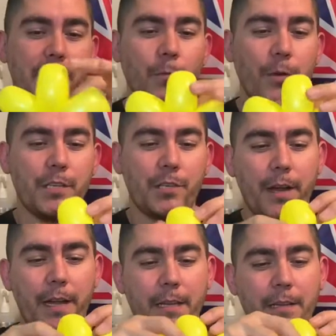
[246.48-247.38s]
that we just
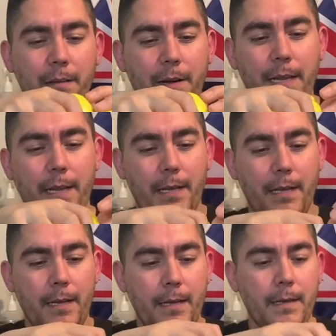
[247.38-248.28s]
created. Right?
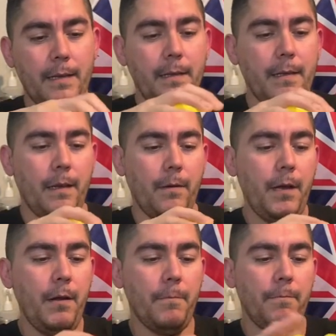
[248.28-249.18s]
There we go.